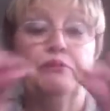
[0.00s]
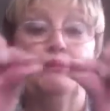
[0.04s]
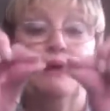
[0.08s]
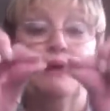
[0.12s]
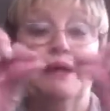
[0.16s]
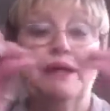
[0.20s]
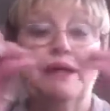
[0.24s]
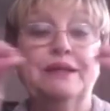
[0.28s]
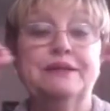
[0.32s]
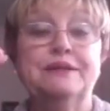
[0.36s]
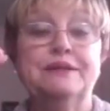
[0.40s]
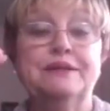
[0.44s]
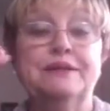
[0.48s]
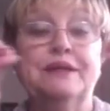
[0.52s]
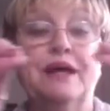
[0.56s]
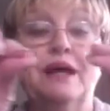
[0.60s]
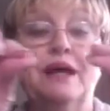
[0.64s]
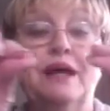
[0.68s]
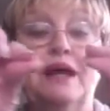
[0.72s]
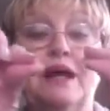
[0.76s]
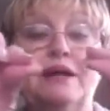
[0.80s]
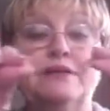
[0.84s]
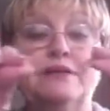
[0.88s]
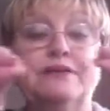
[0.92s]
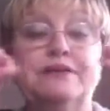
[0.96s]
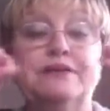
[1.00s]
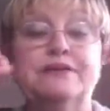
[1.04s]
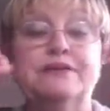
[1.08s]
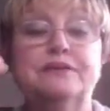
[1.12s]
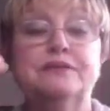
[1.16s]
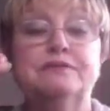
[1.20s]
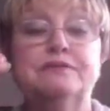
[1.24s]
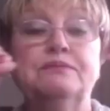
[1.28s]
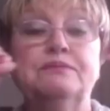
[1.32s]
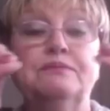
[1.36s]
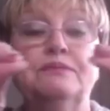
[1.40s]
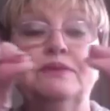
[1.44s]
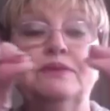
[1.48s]
But it
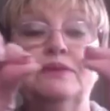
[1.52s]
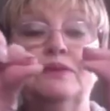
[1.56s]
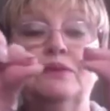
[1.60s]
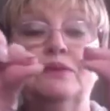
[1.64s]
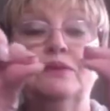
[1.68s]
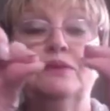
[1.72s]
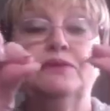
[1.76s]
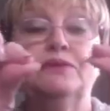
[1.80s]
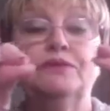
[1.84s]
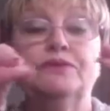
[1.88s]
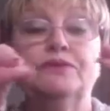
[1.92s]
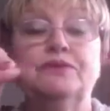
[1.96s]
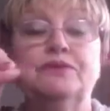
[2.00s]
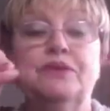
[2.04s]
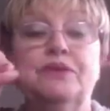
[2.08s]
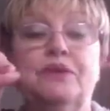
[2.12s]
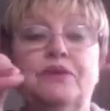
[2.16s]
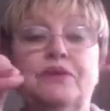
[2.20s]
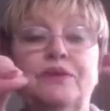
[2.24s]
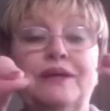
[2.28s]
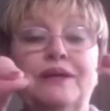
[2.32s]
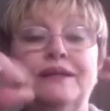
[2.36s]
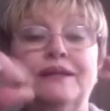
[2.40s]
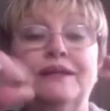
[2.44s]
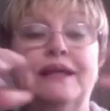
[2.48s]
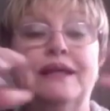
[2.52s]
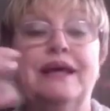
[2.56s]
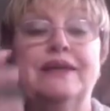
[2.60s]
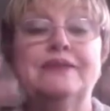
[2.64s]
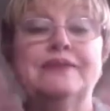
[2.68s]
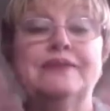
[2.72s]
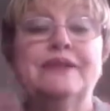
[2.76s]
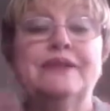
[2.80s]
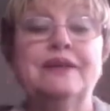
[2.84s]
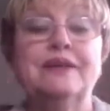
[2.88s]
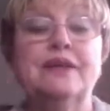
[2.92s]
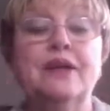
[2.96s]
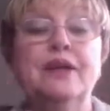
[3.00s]
does, it's very
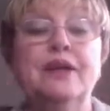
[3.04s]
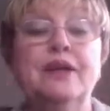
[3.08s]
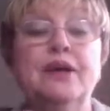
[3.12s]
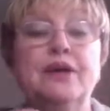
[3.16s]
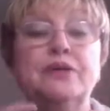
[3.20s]
elastic.